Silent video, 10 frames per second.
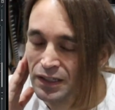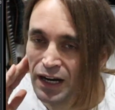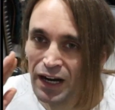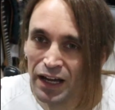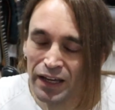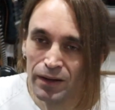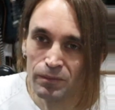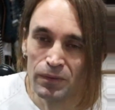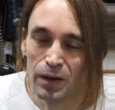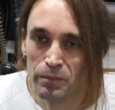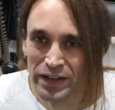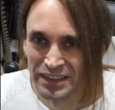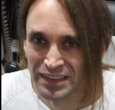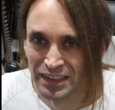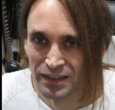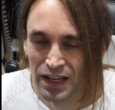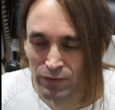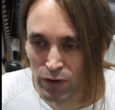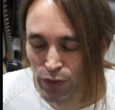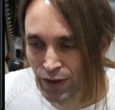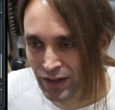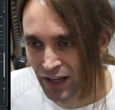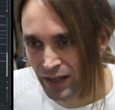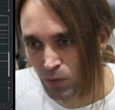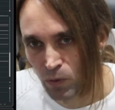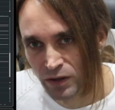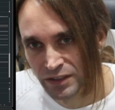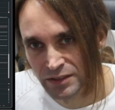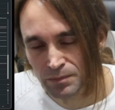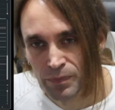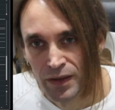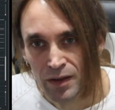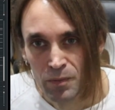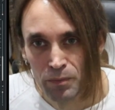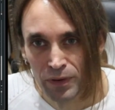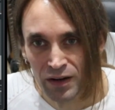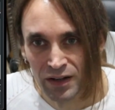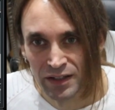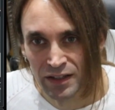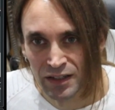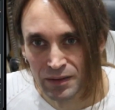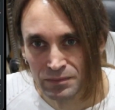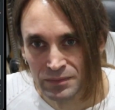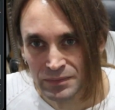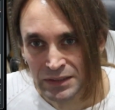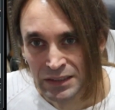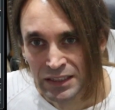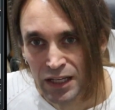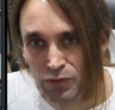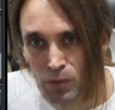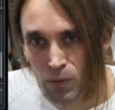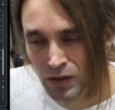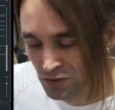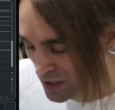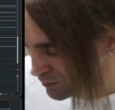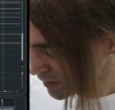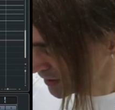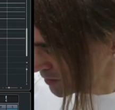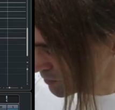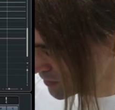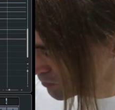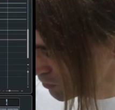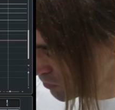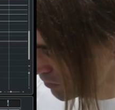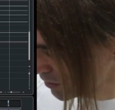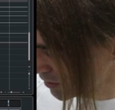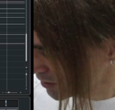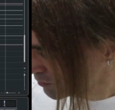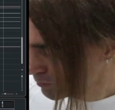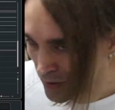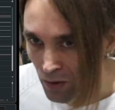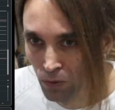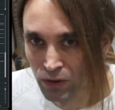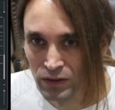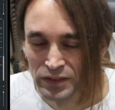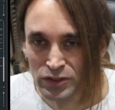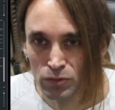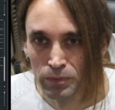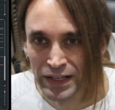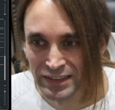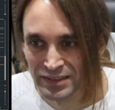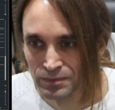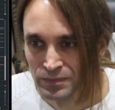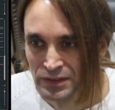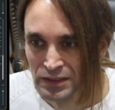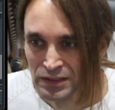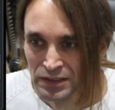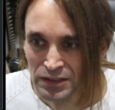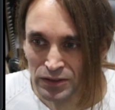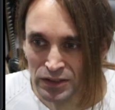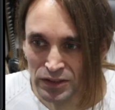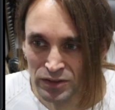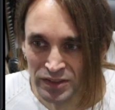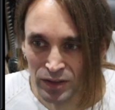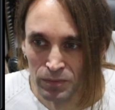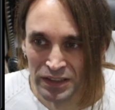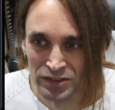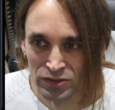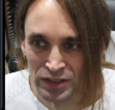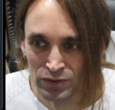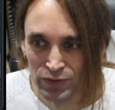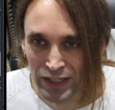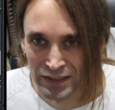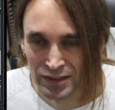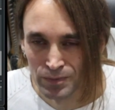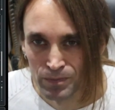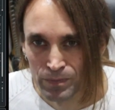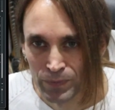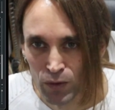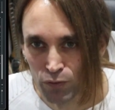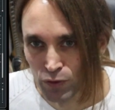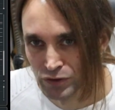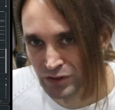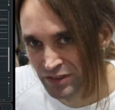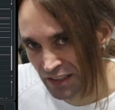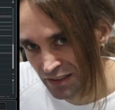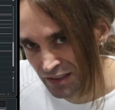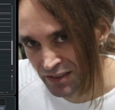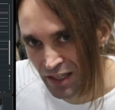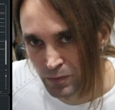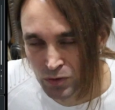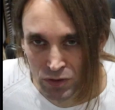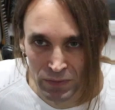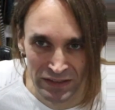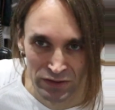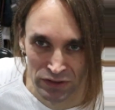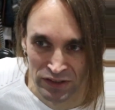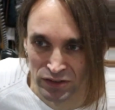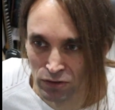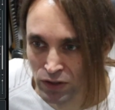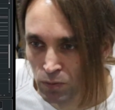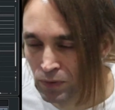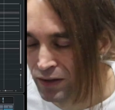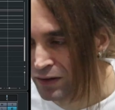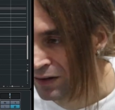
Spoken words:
I'm mixing everything like I wanted, but if you want to have a little bit more power in your mix, you can use some mastering effects. Of course, you send the tape to a mastering studio, but